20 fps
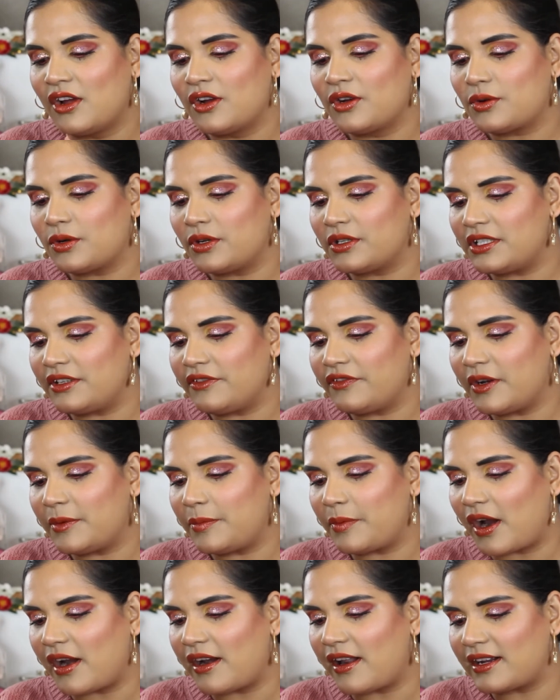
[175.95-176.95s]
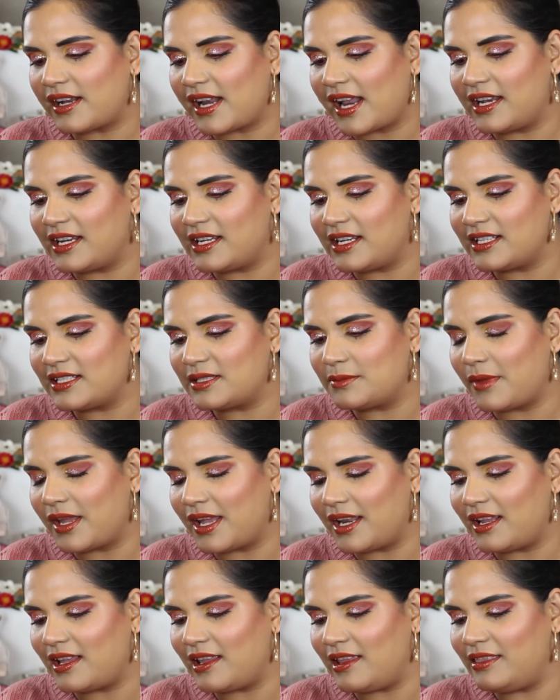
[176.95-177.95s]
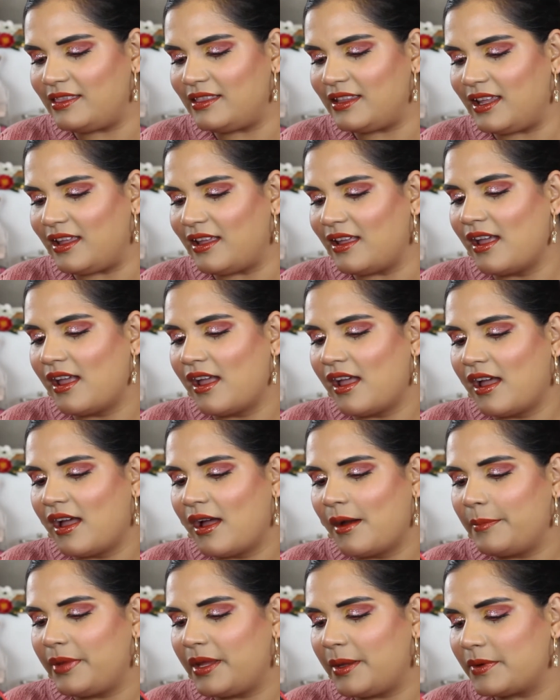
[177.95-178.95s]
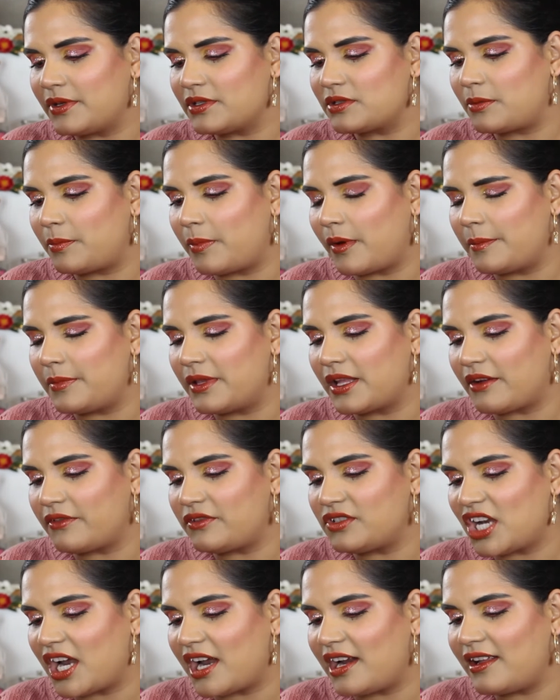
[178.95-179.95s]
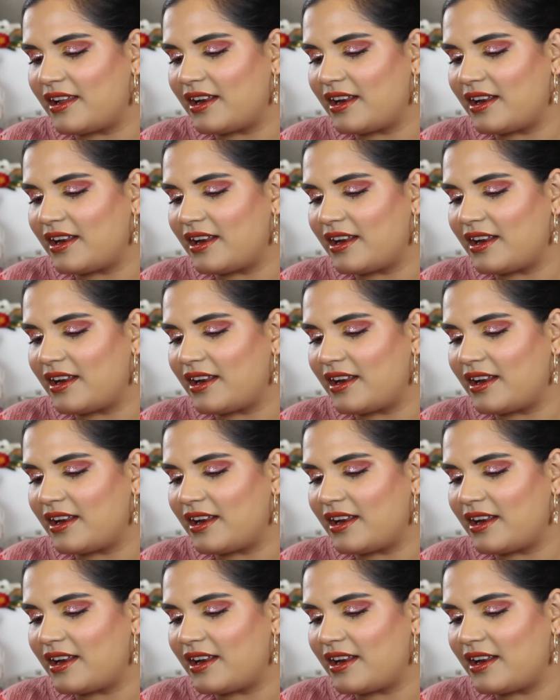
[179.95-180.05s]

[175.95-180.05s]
Cruelty-free product, and it is made in the People's Republic of China.